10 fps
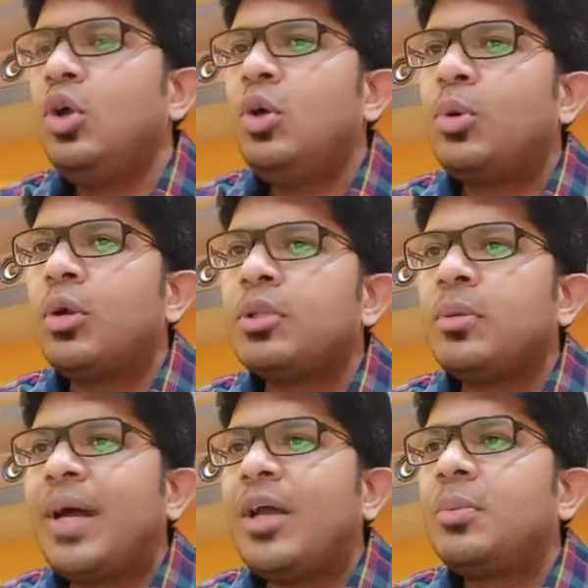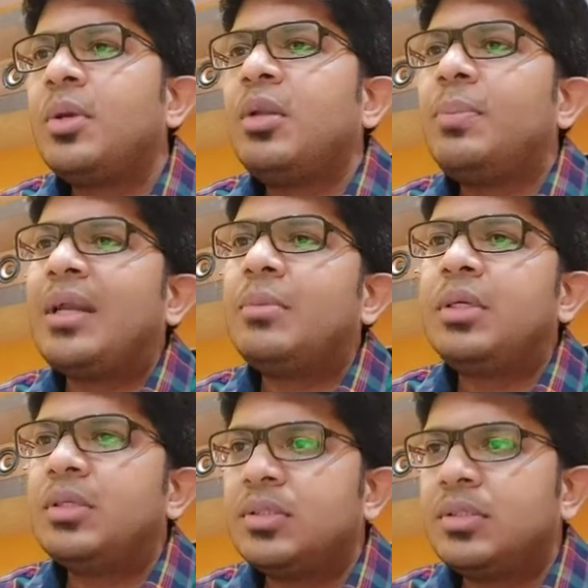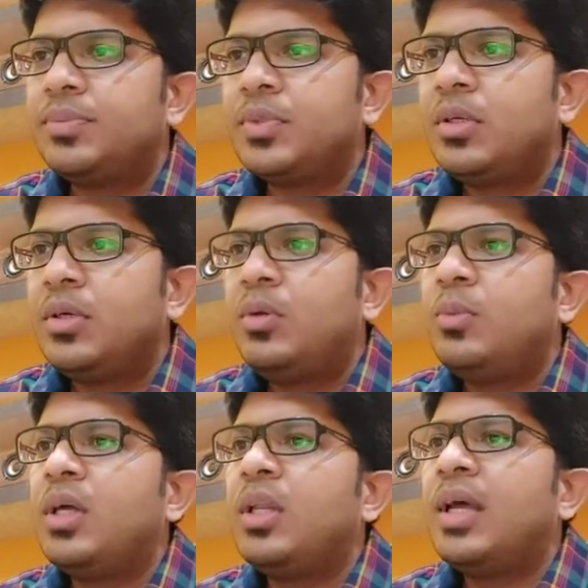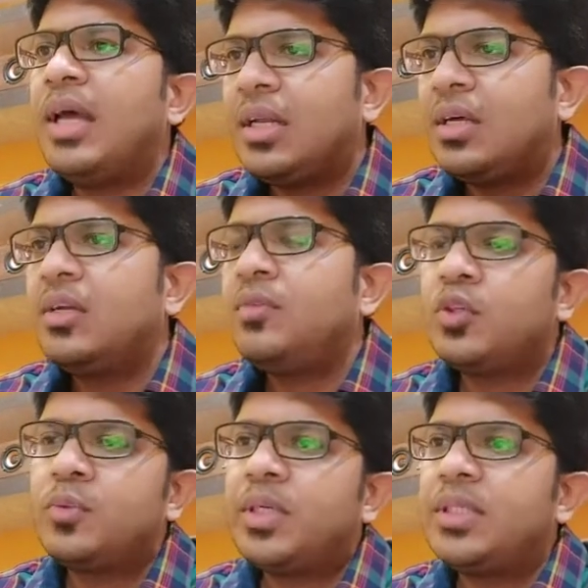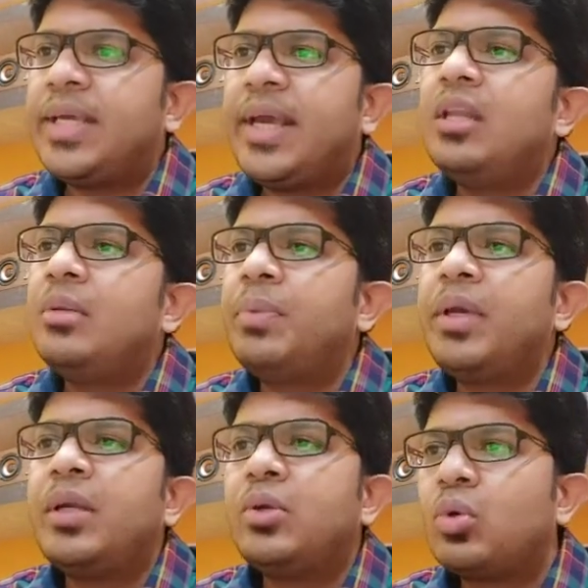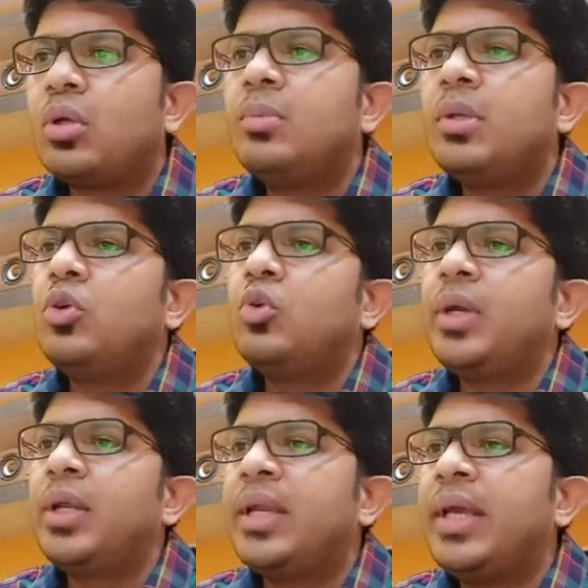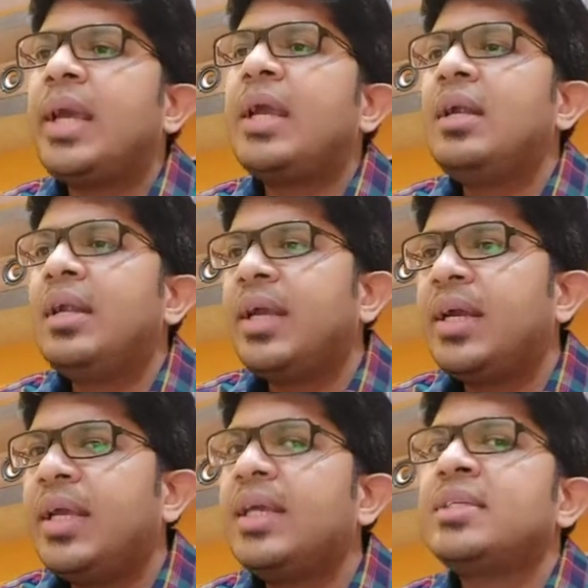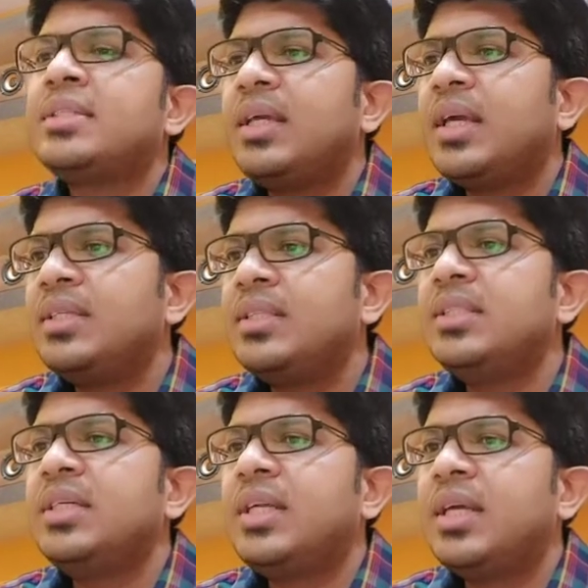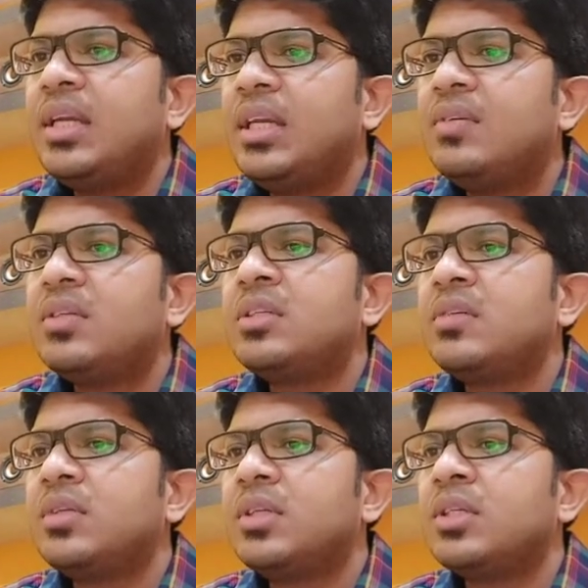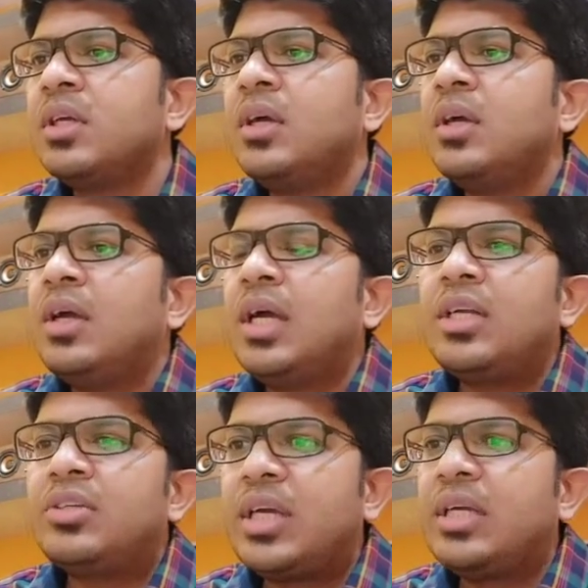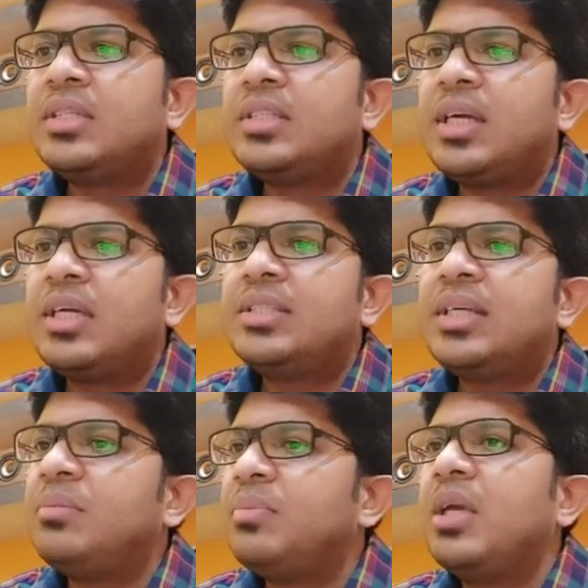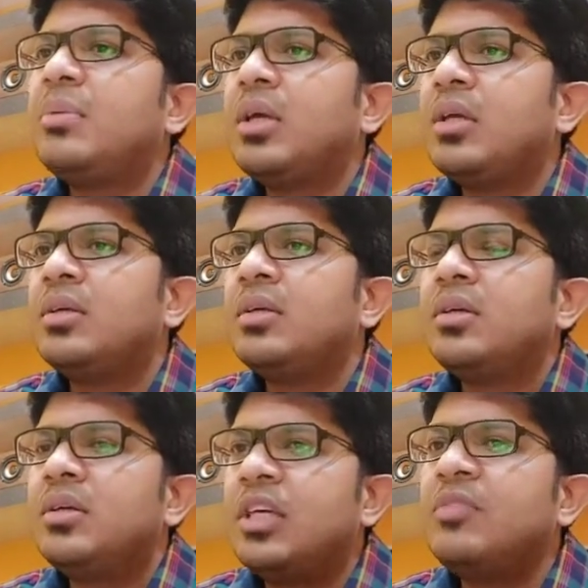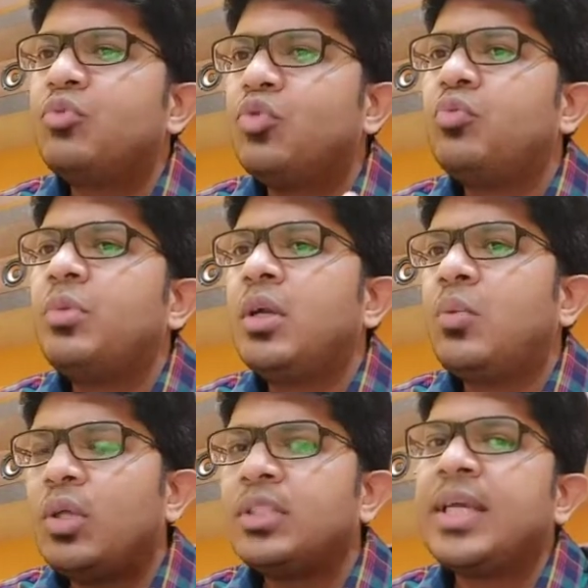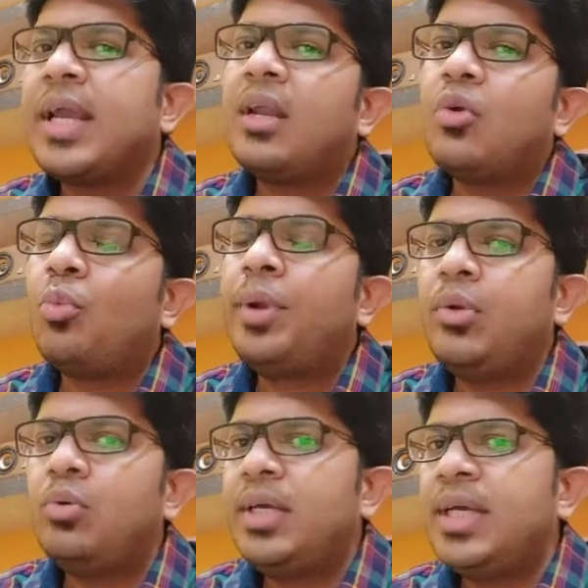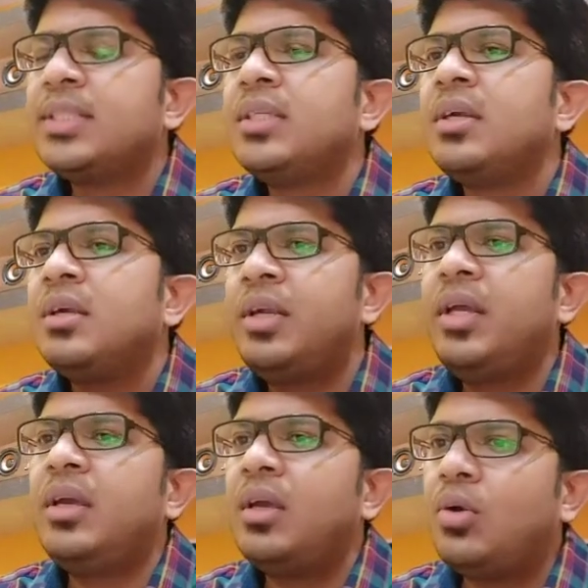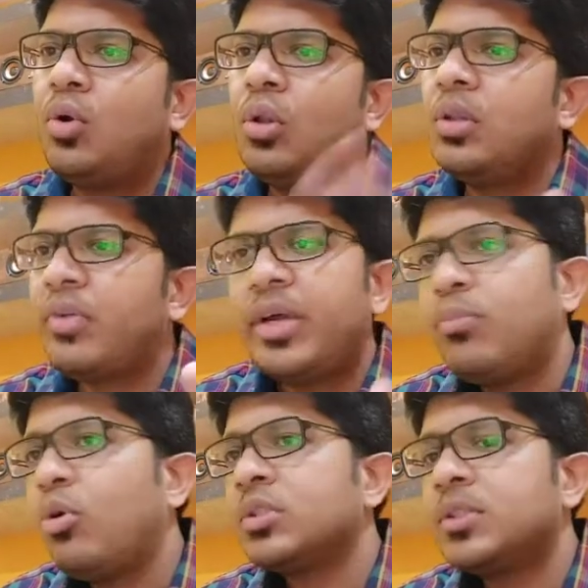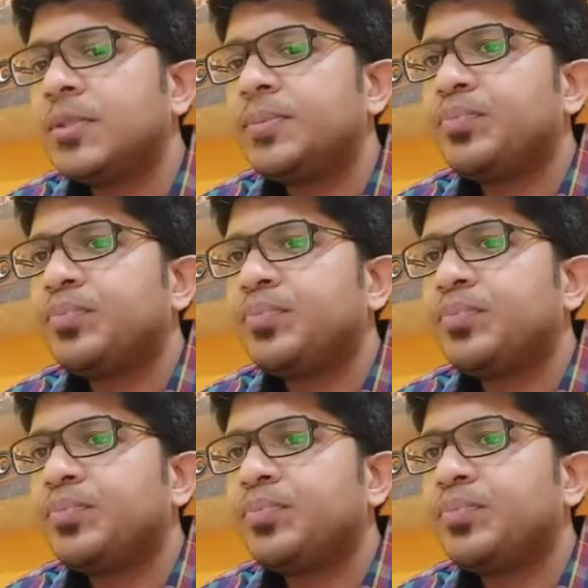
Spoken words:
What about the biochemical parameters? Well, alkaline phosphatase, ALP, and total bilirubin, and ALT, and AST, and GGT, and liver stiffness, and triglycerides, and BMI. Improvement once again, obeticholic acid ticking all the right boxes.